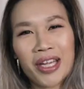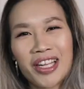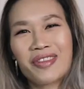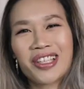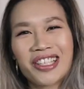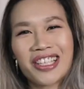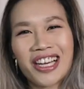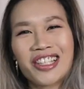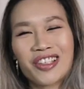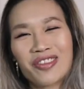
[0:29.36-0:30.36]
Many of the
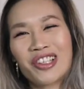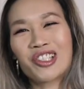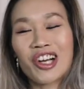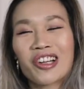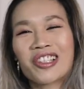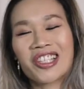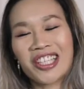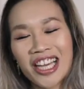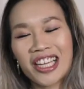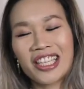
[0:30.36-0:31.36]
designs of their chocolates
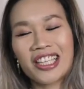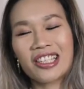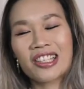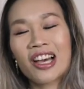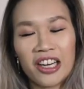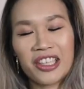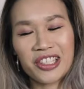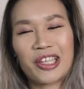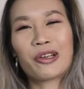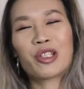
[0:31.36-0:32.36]
and candies are
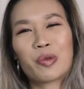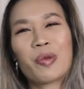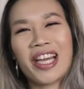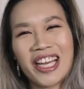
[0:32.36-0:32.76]
distinguished by